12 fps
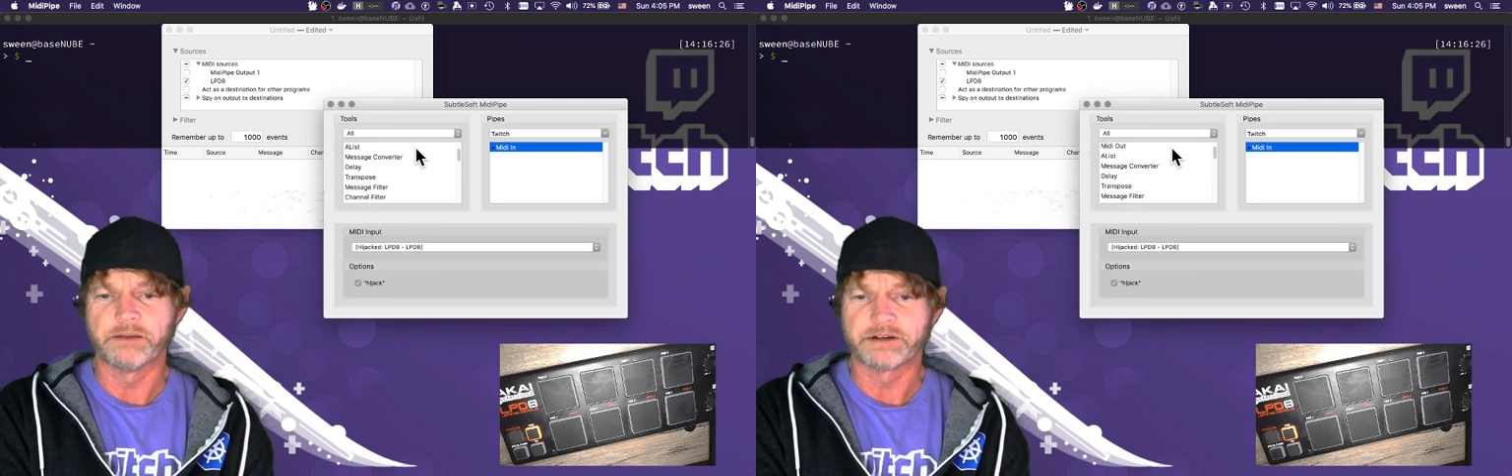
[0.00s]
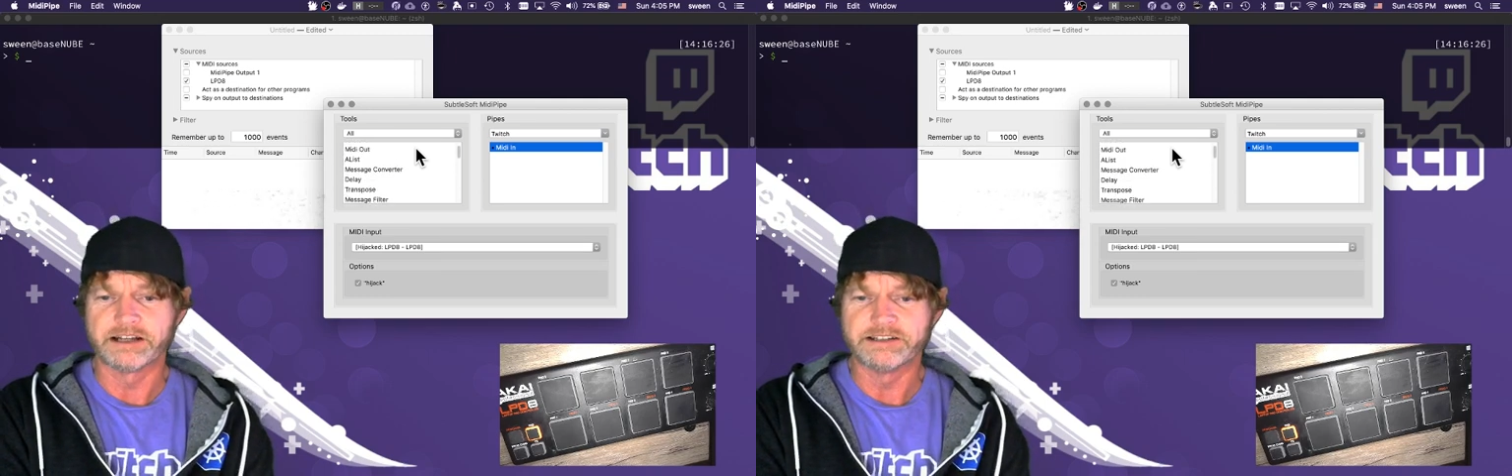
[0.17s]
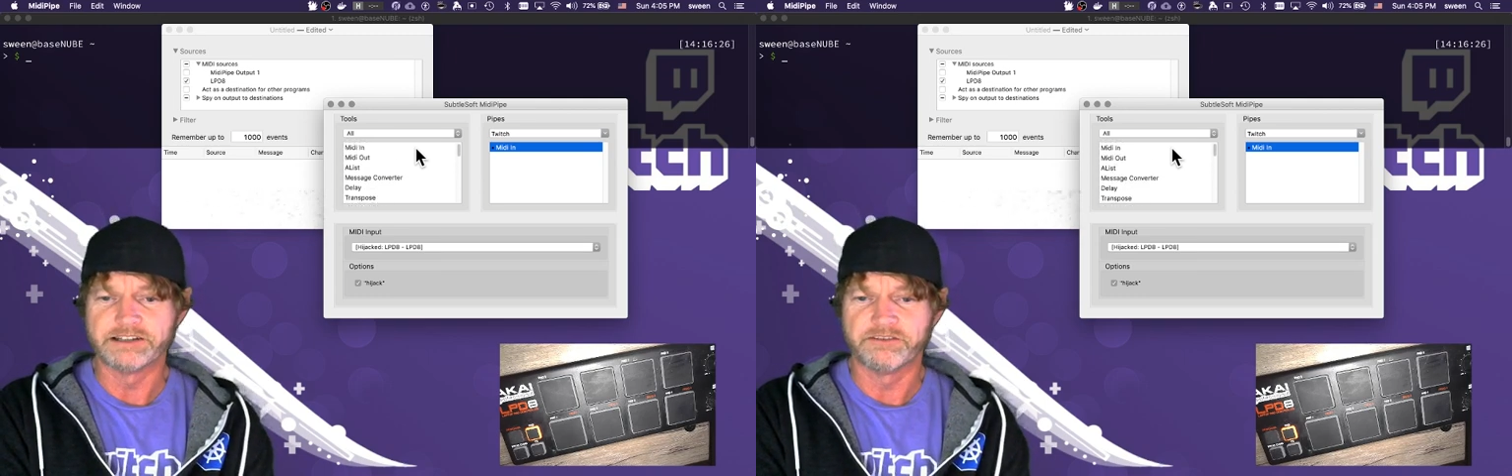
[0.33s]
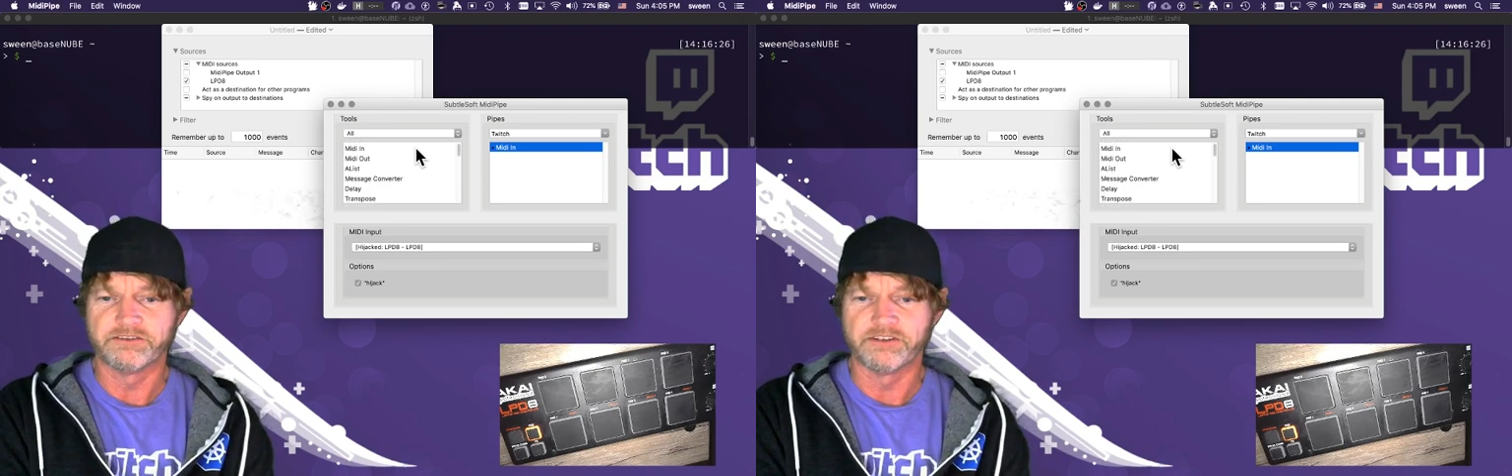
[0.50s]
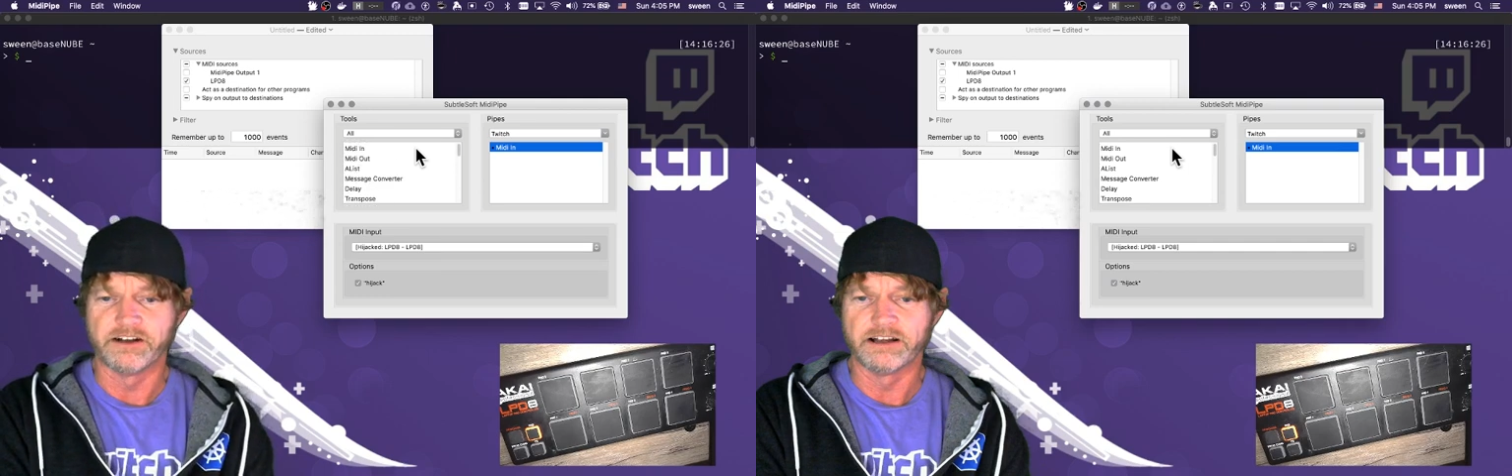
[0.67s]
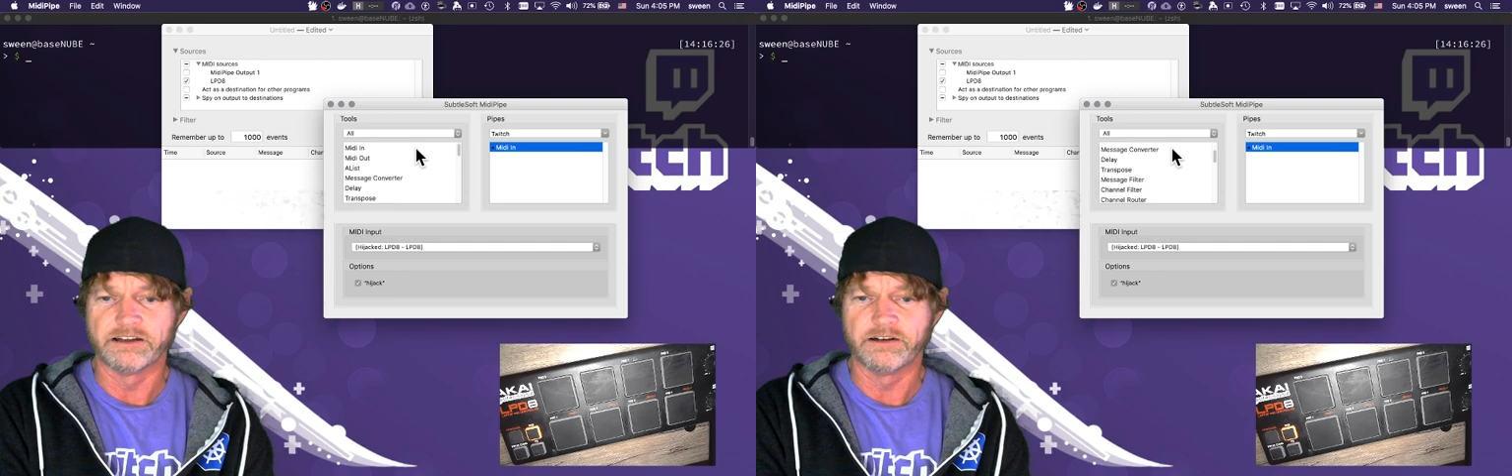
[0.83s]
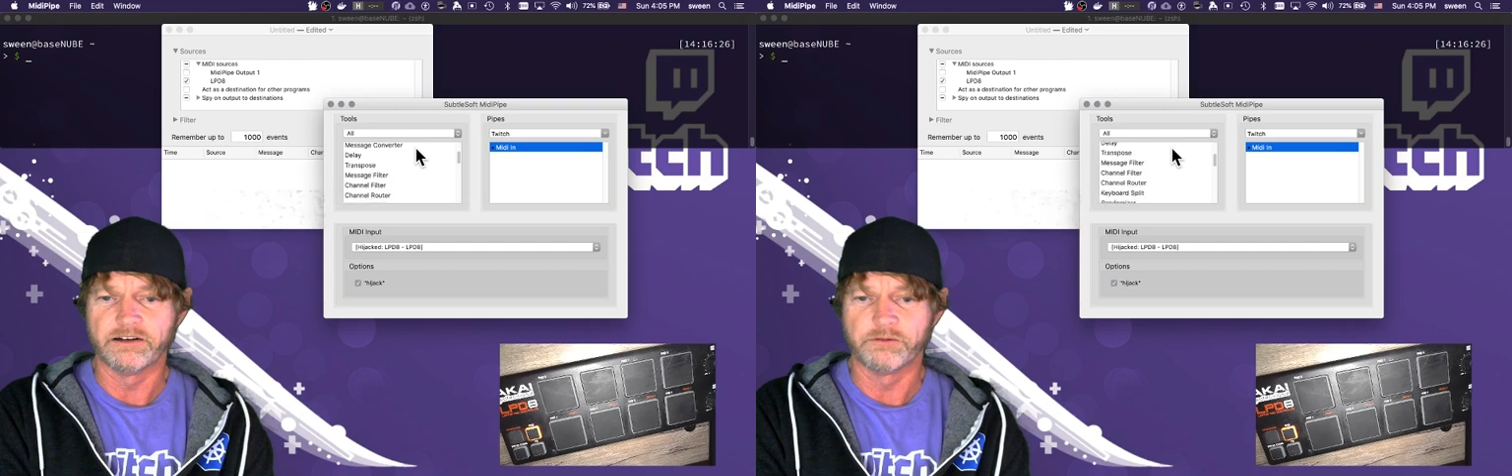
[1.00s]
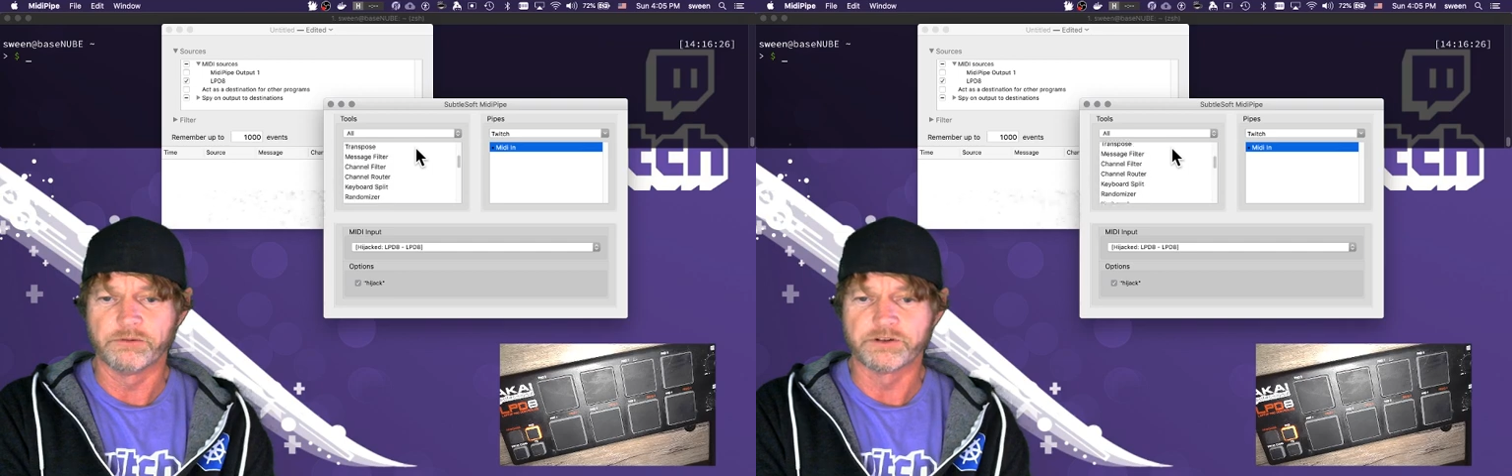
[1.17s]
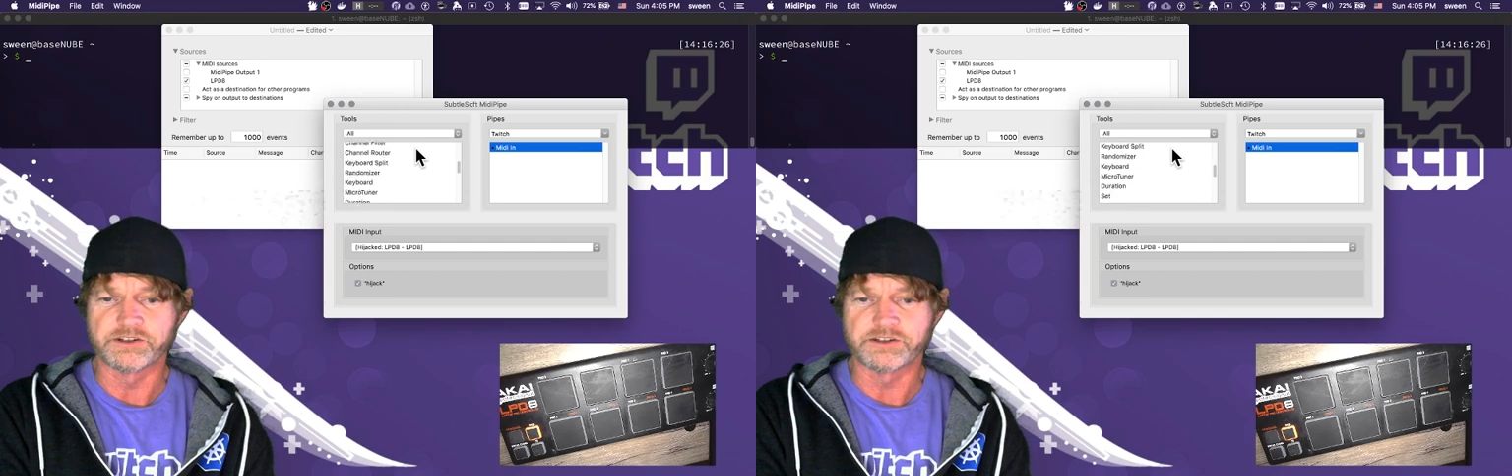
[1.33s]
But I did find,
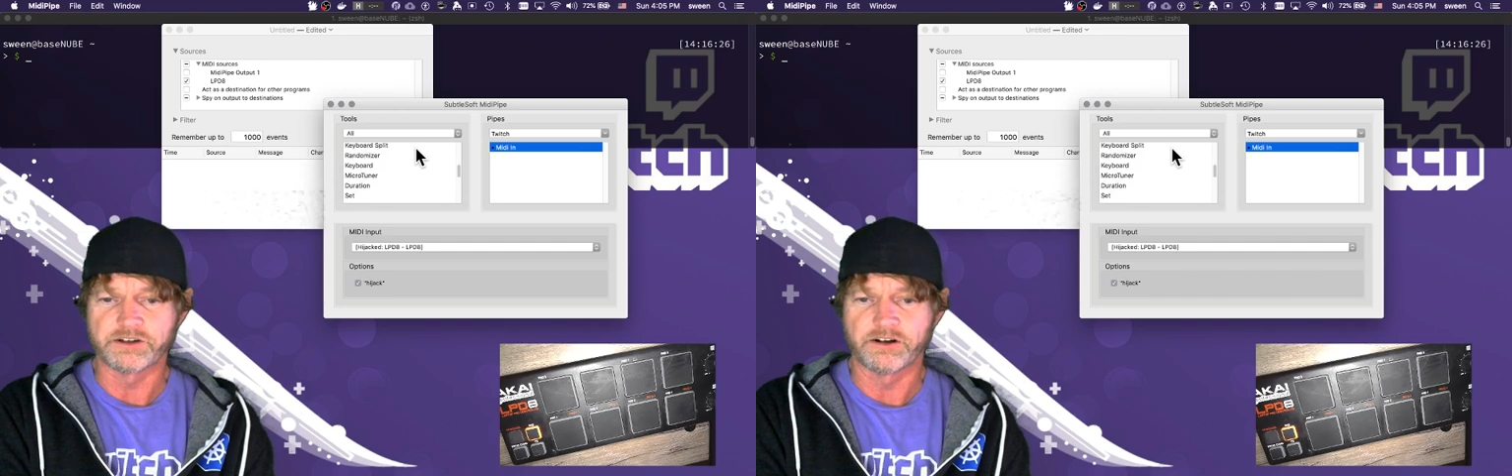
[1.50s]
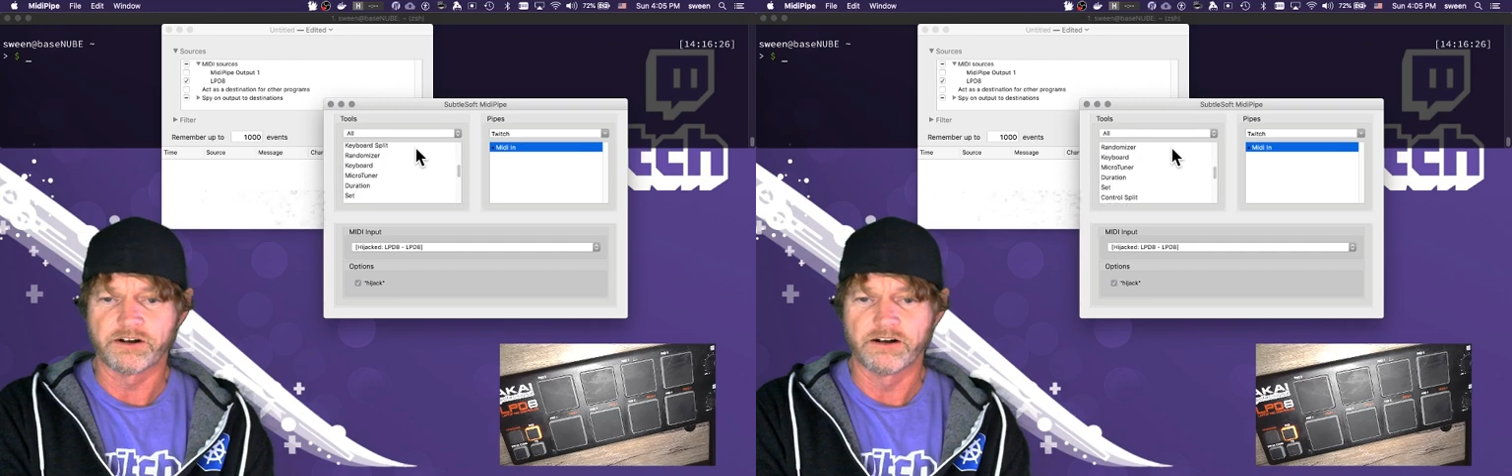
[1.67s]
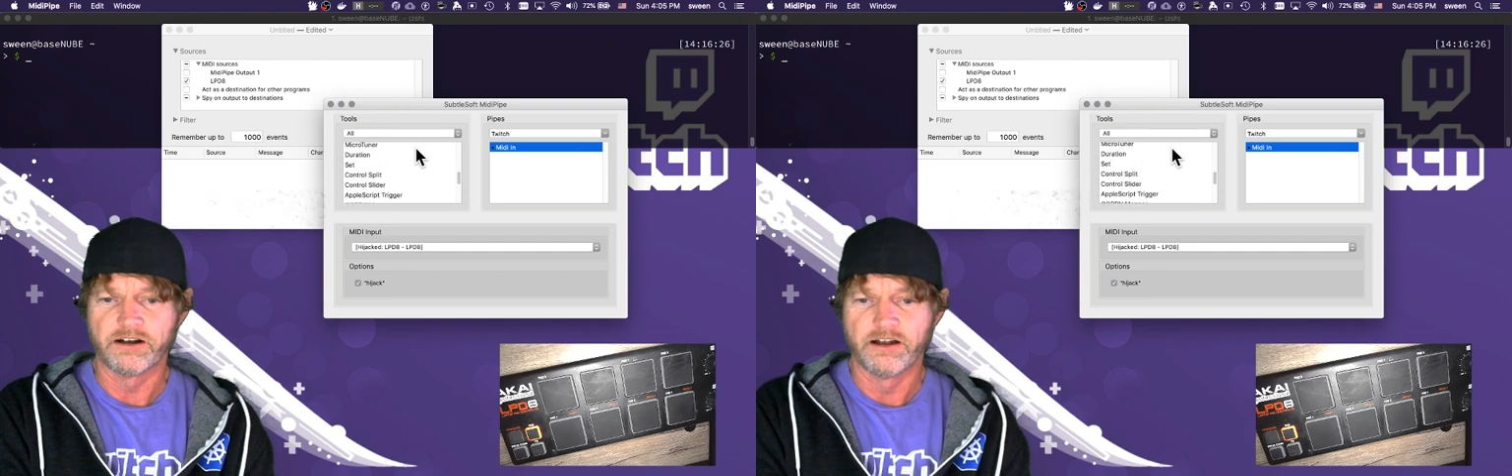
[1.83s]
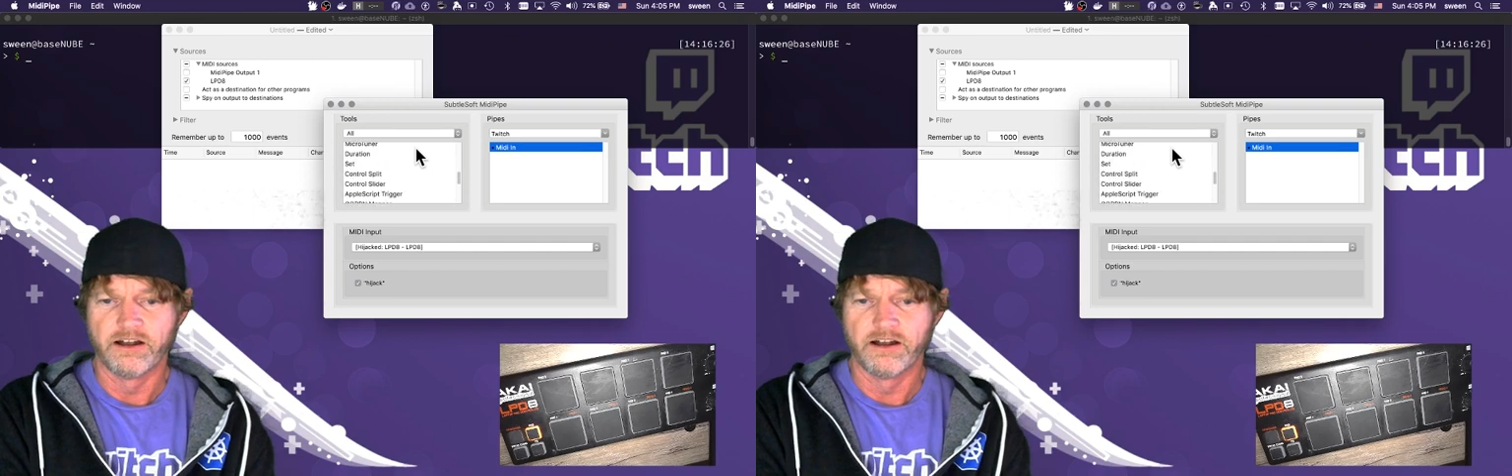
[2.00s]
which is our